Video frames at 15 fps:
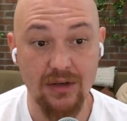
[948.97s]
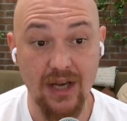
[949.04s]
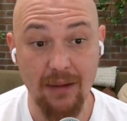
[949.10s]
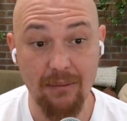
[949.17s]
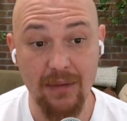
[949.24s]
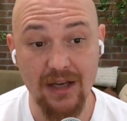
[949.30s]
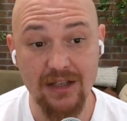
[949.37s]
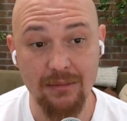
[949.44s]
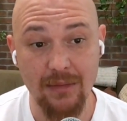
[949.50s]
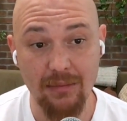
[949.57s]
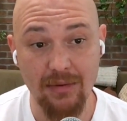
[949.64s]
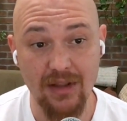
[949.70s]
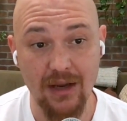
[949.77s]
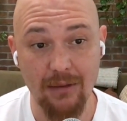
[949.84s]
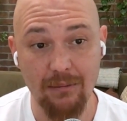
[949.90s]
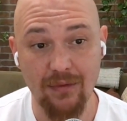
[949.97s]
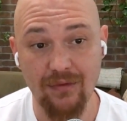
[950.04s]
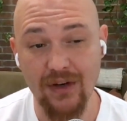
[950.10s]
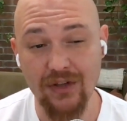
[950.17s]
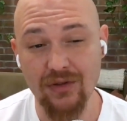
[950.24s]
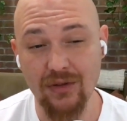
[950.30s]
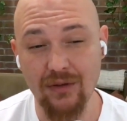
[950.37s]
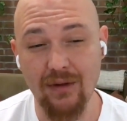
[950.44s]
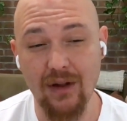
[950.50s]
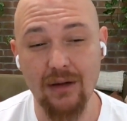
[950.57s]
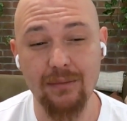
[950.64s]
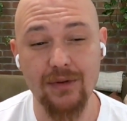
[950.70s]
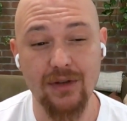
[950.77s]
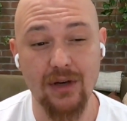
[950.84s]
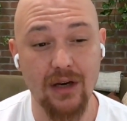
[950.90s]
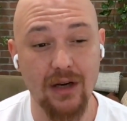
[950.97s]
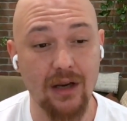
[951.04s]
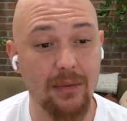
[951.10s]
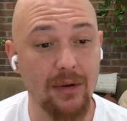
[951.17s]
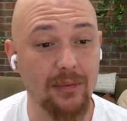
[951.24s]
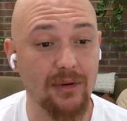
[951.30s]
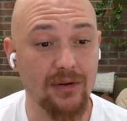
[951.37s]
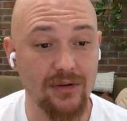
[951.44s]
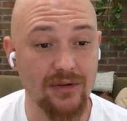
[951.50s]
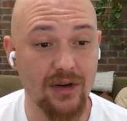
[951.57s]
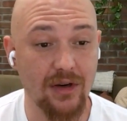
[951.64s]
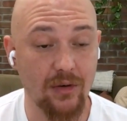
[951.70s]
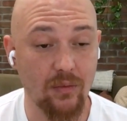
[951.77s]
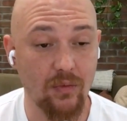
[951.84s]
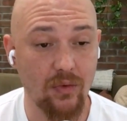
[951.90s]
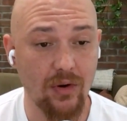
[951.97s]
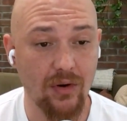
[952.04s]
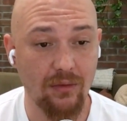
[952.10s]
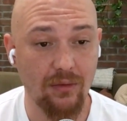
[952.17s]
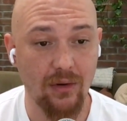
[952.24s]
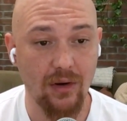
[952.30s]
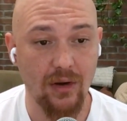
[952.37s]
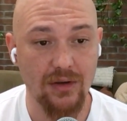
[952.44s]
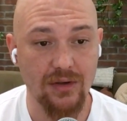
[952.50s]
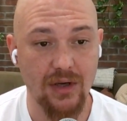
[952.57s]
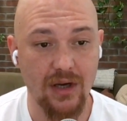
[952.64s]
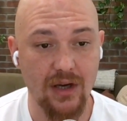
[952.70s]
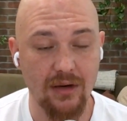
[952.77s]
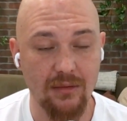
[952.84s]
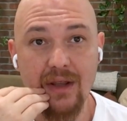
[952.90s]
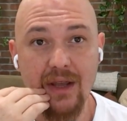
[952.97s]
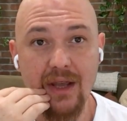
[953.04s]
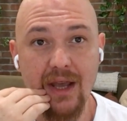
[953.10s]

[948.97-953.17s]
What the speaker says: That meant maybe that professional developers are not going to be able to use it at work for a long time.